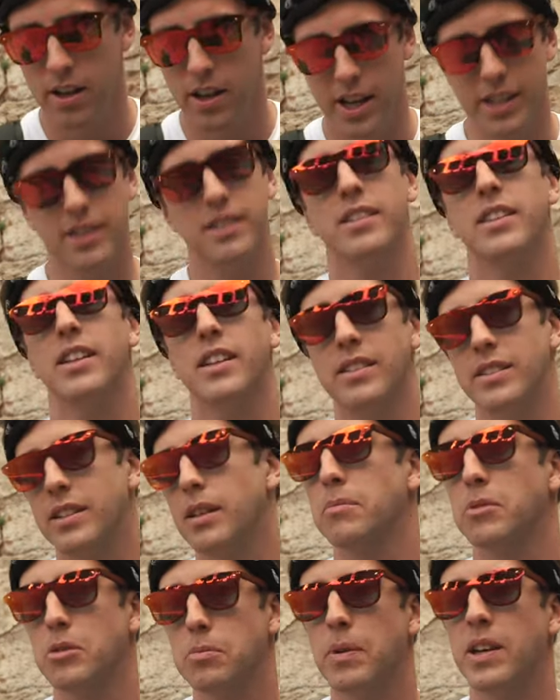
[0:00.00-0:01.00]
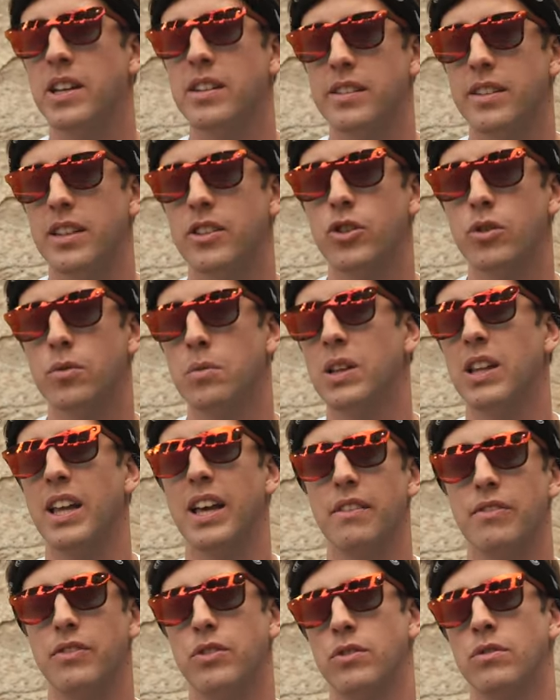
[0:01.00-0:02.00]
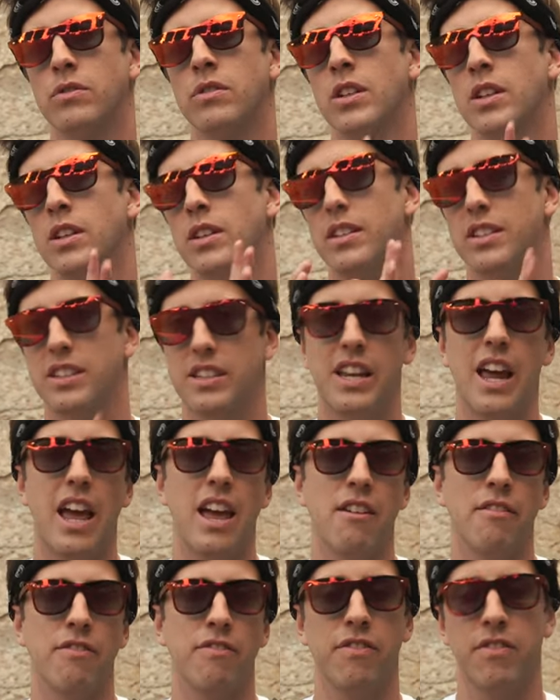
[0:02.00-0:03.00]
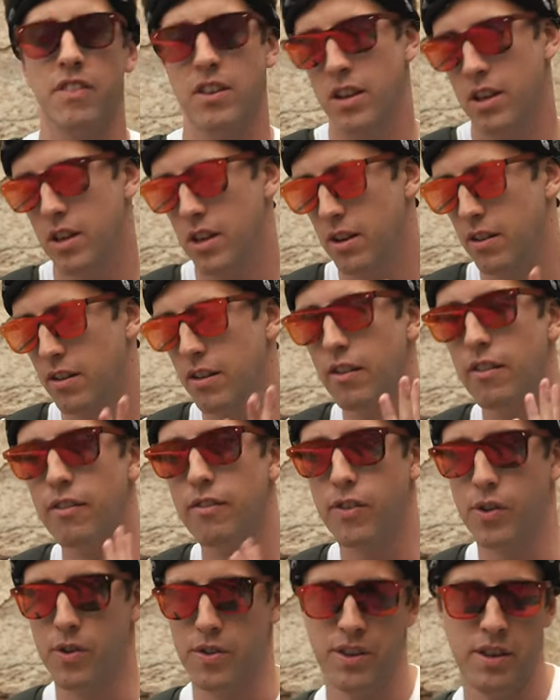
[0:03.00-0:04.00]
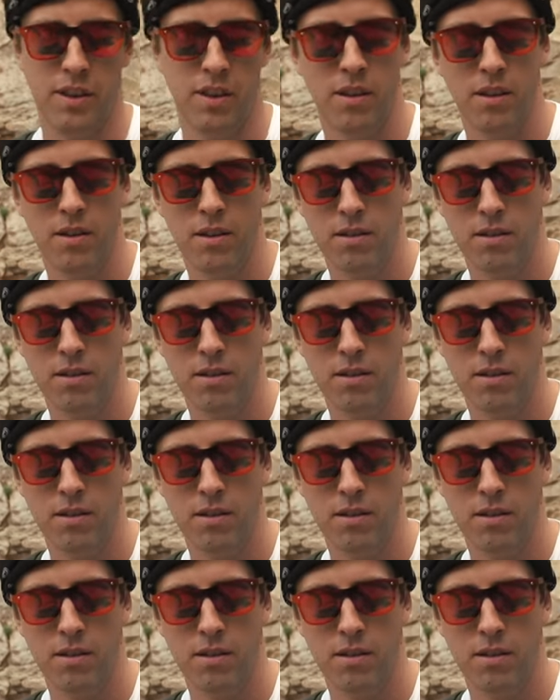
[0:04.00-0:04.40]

it's still some space that you will have to save for the